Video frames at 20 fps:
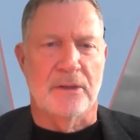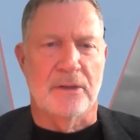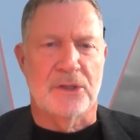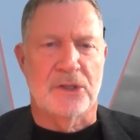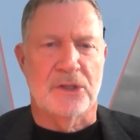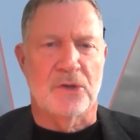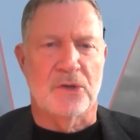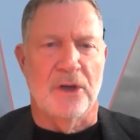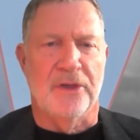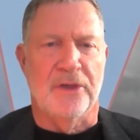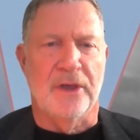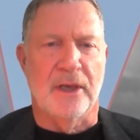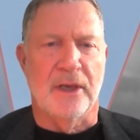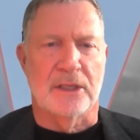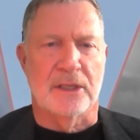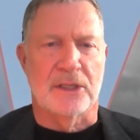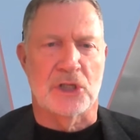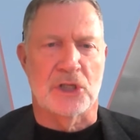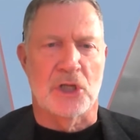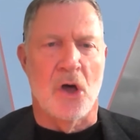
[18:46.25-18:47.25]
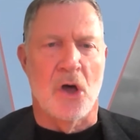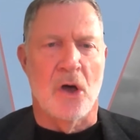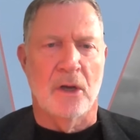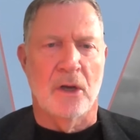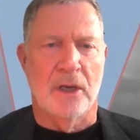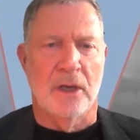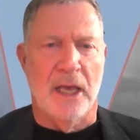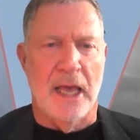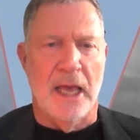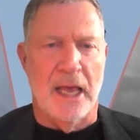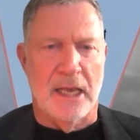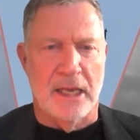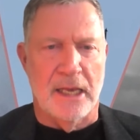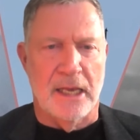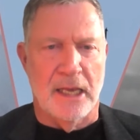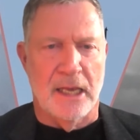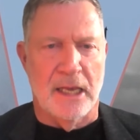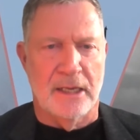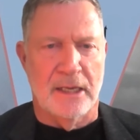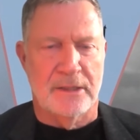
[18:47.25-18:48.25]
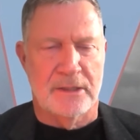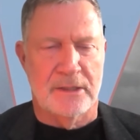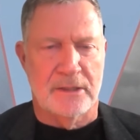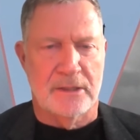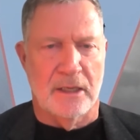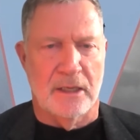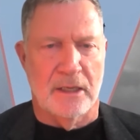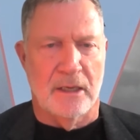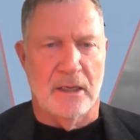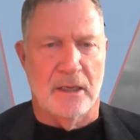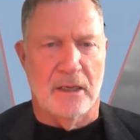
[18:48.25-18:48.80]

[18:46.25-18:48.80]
So I think as long as